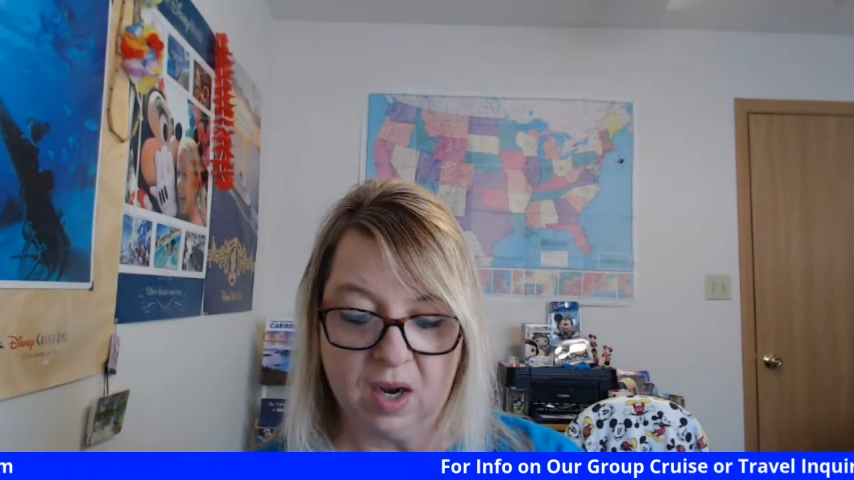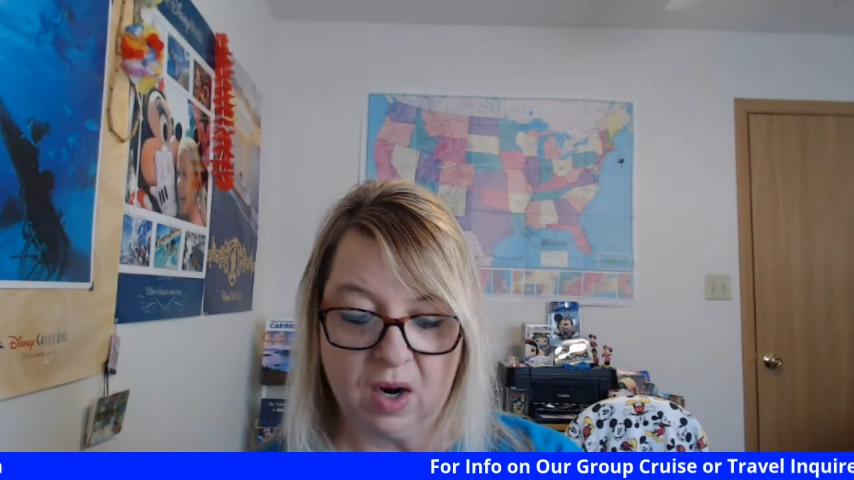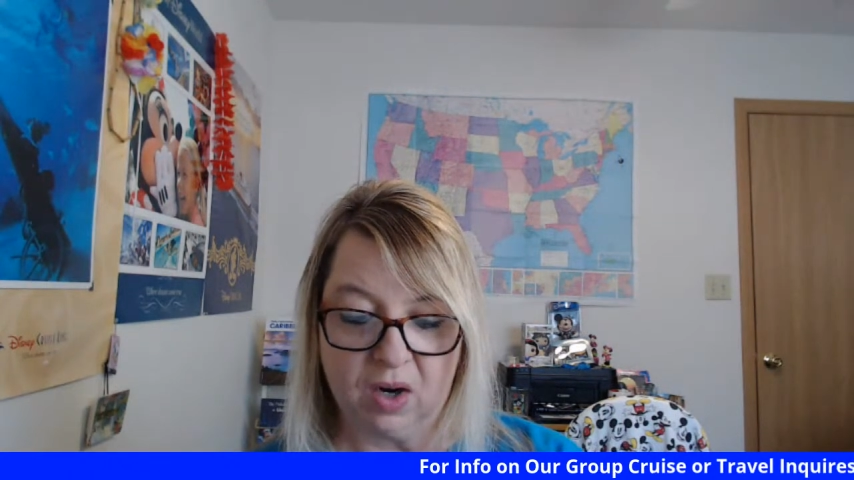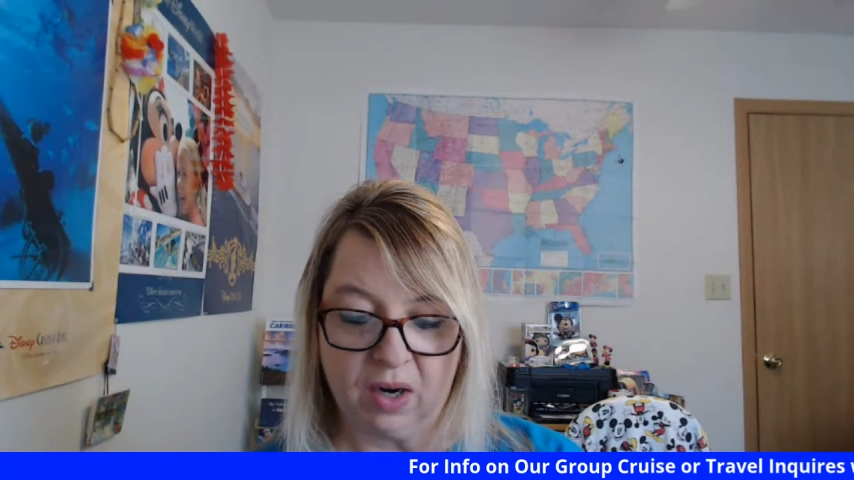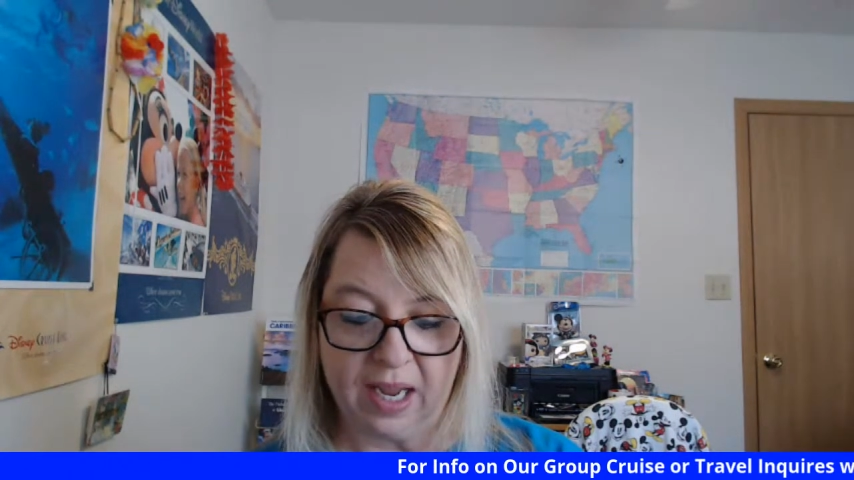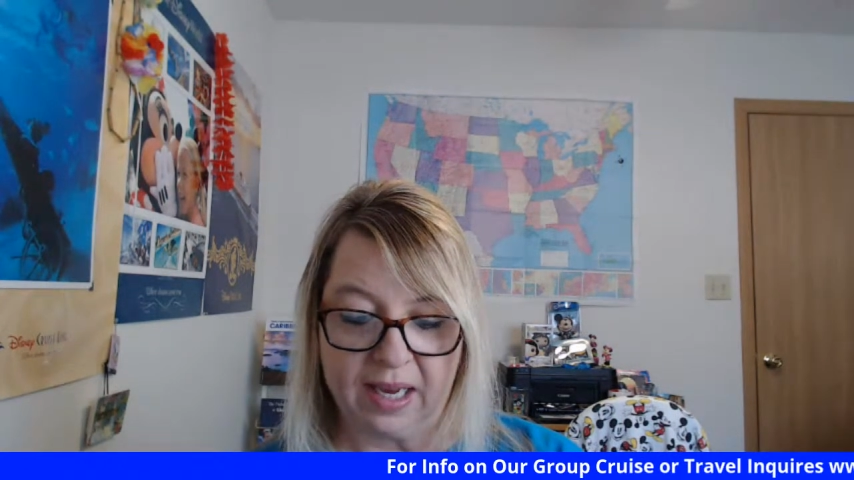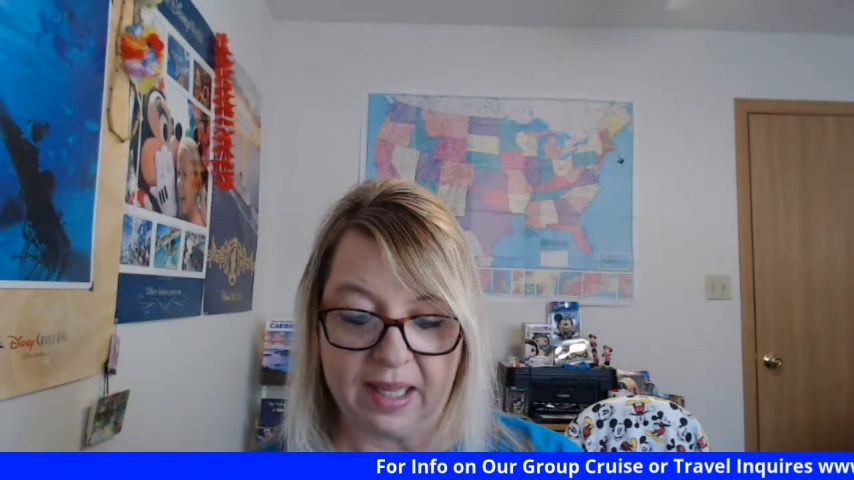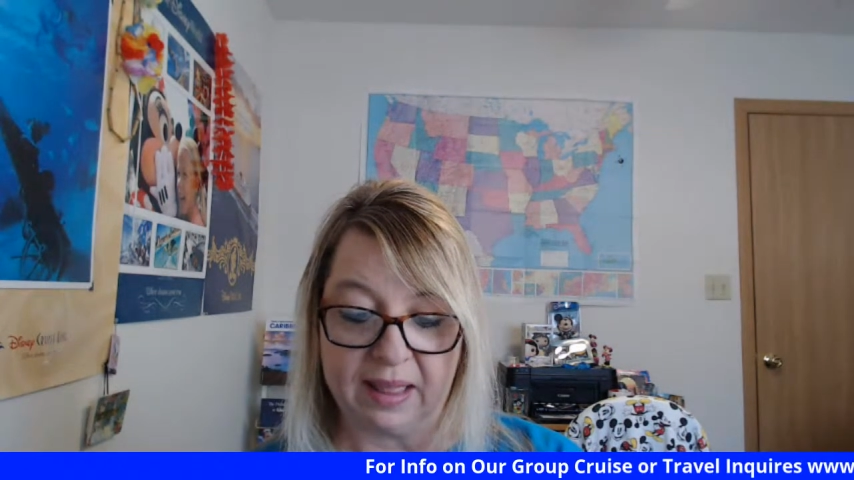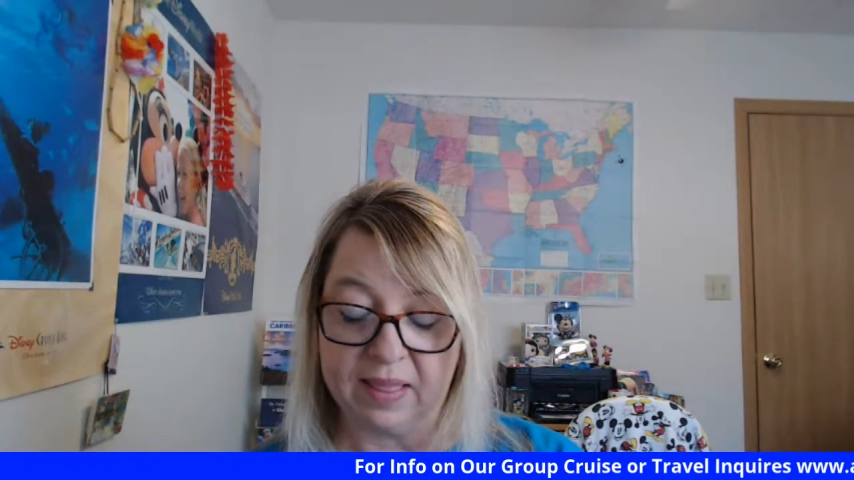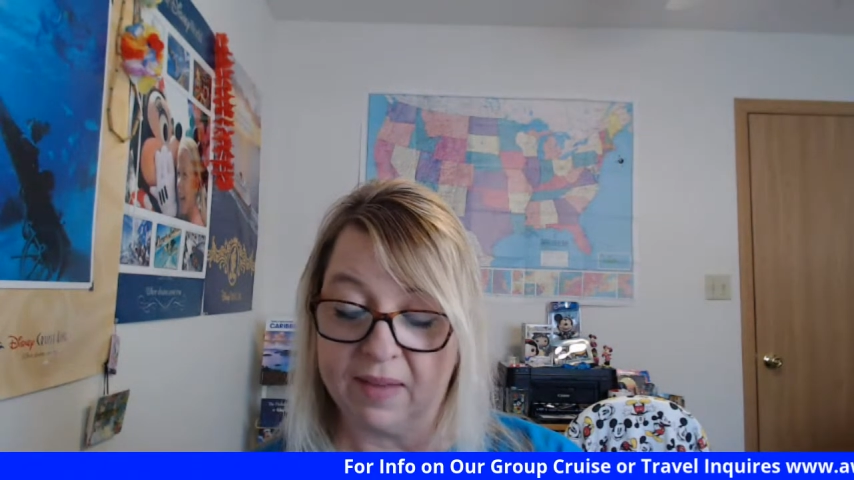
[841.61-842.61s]
are at
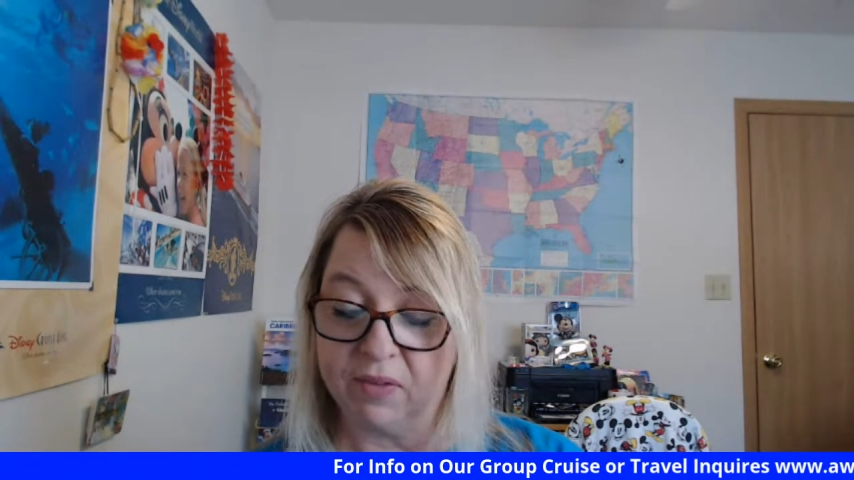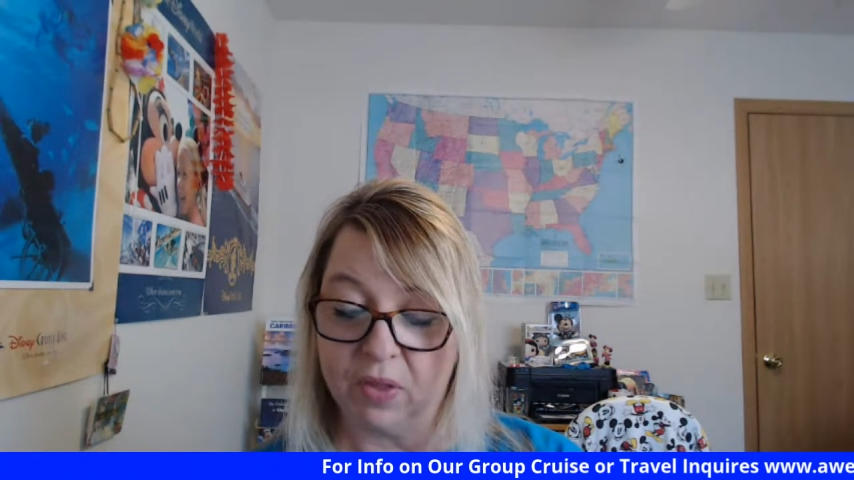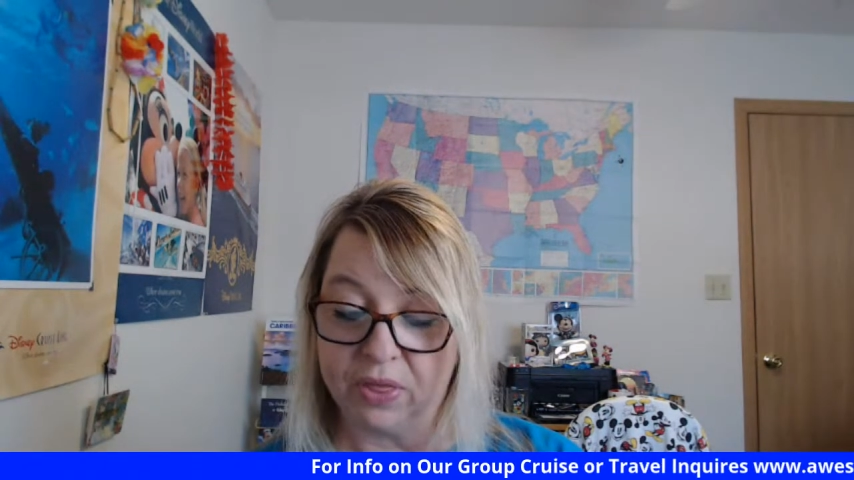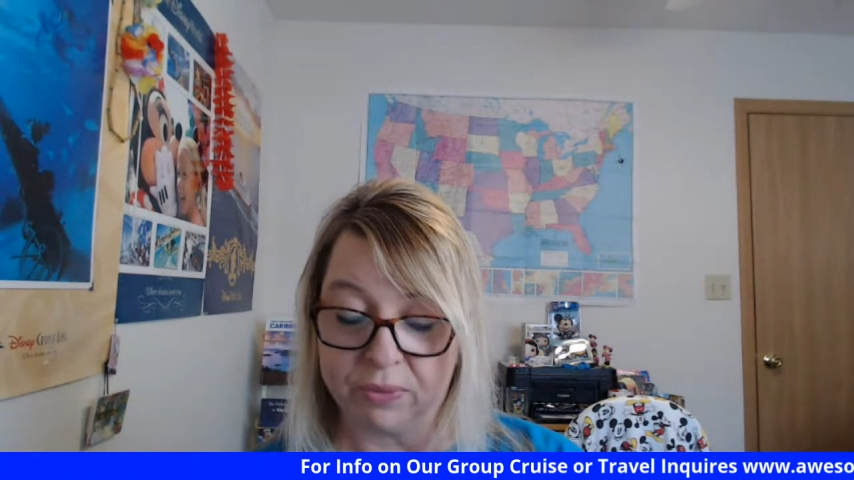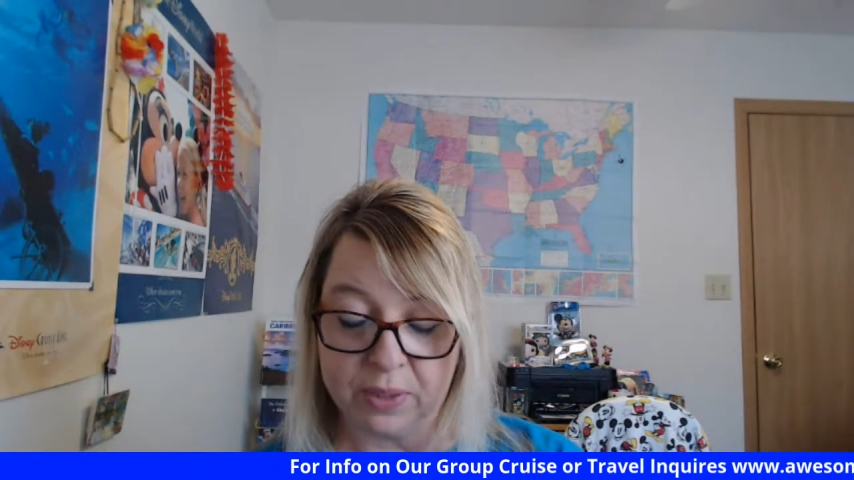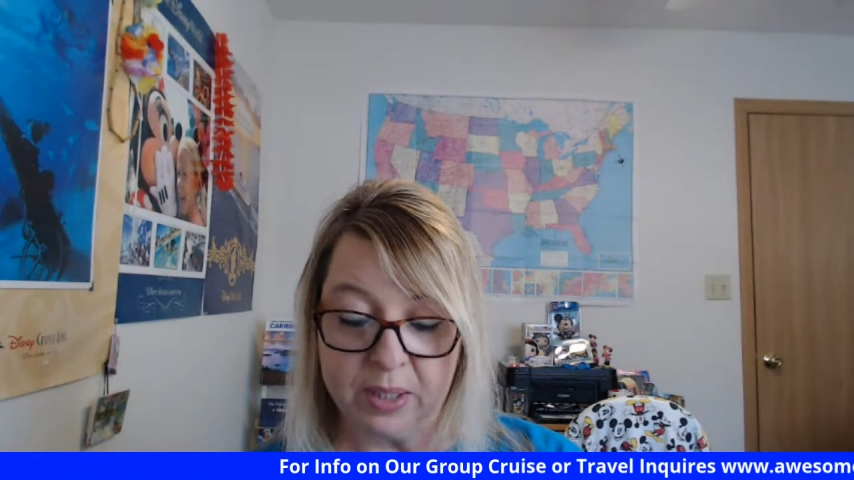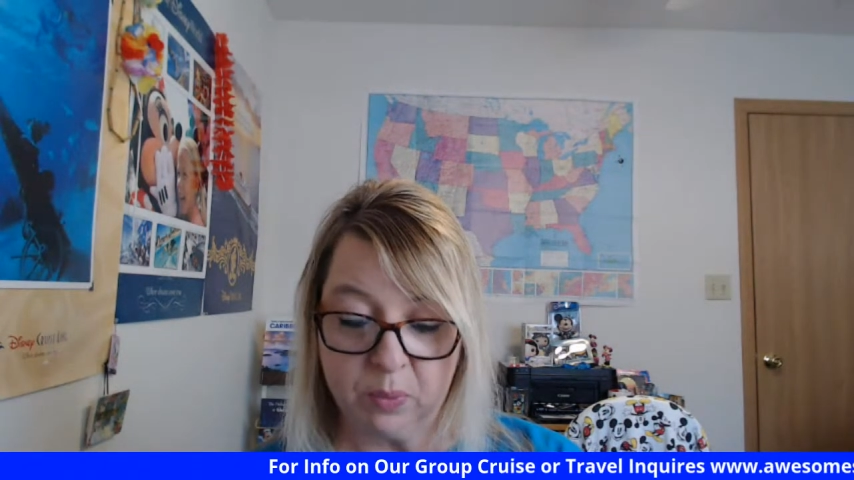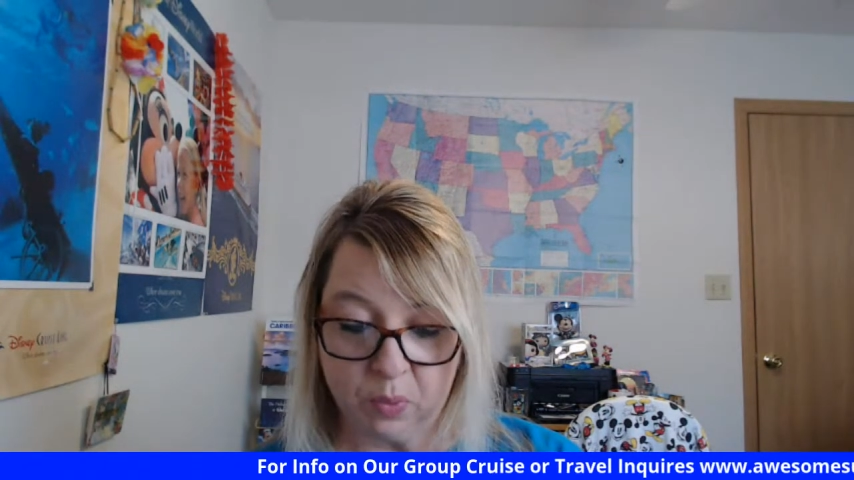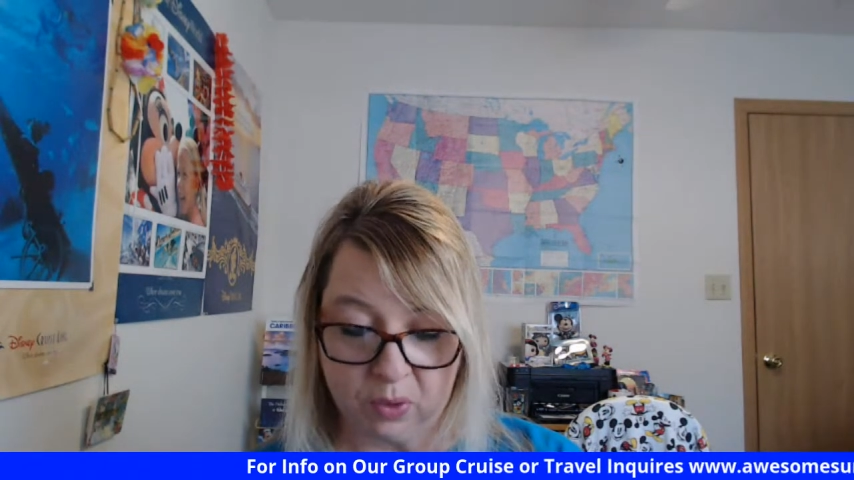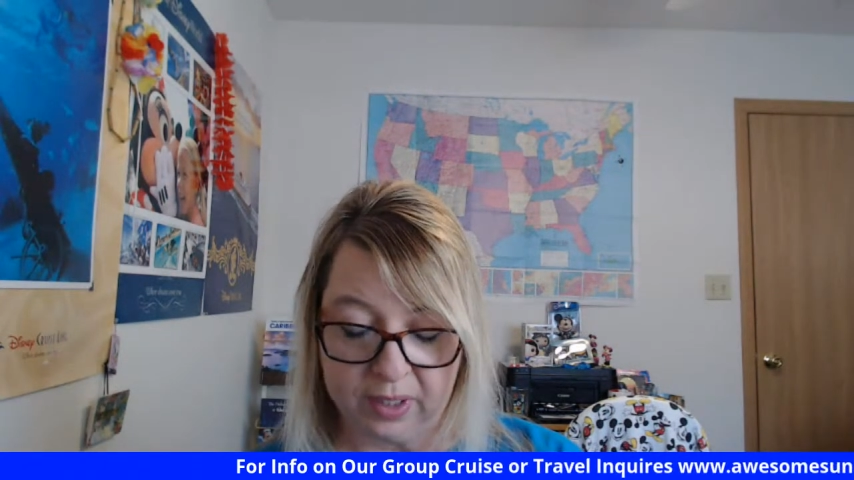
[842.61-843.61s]
a level 3
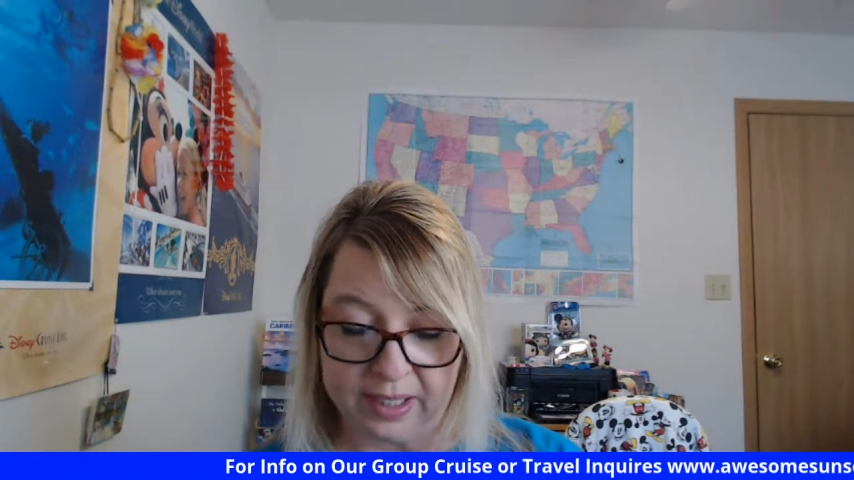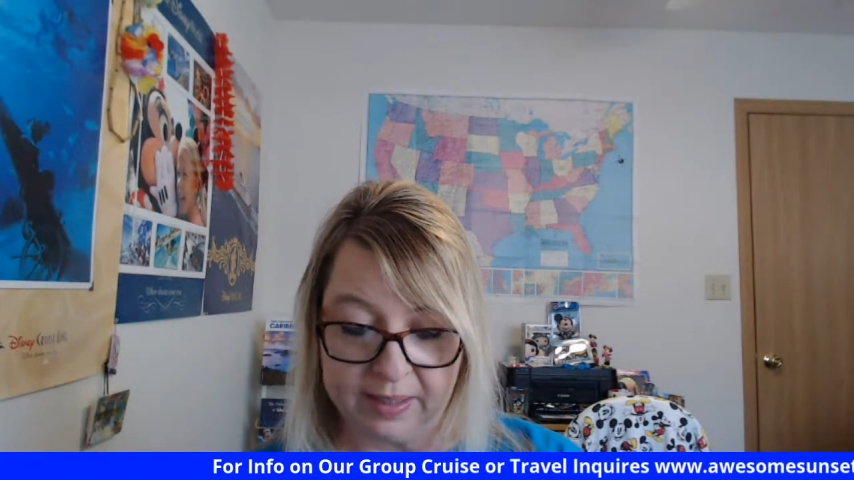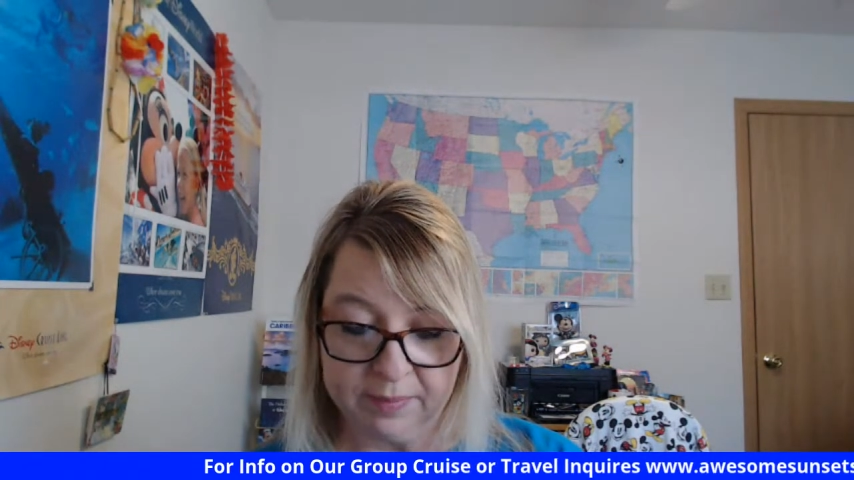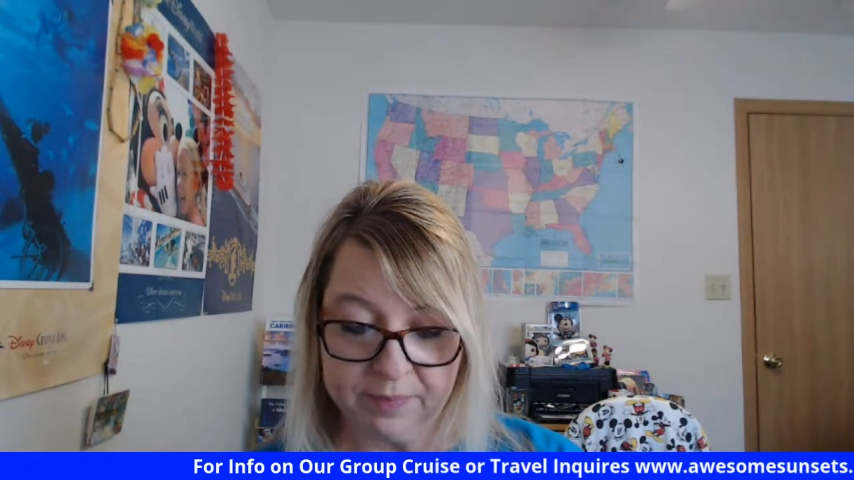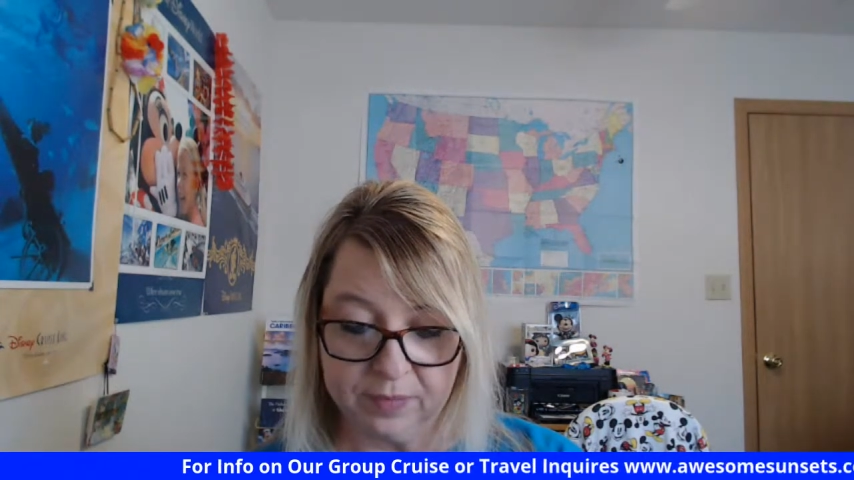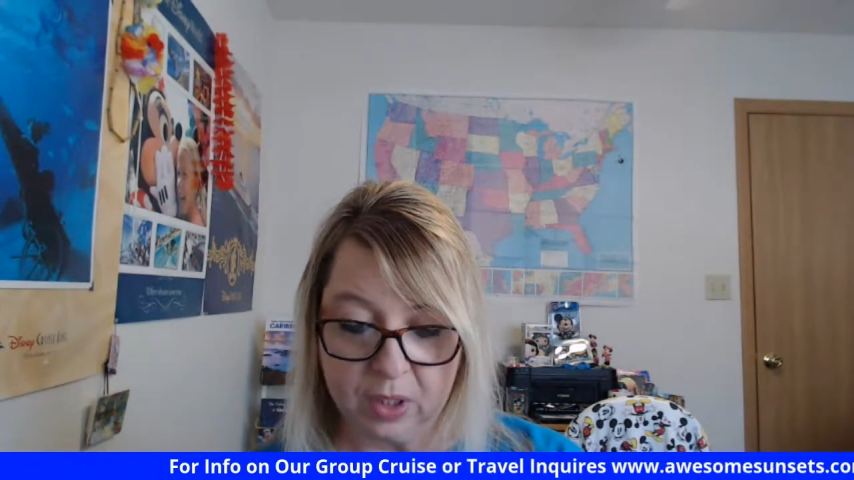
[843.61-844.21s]
warning,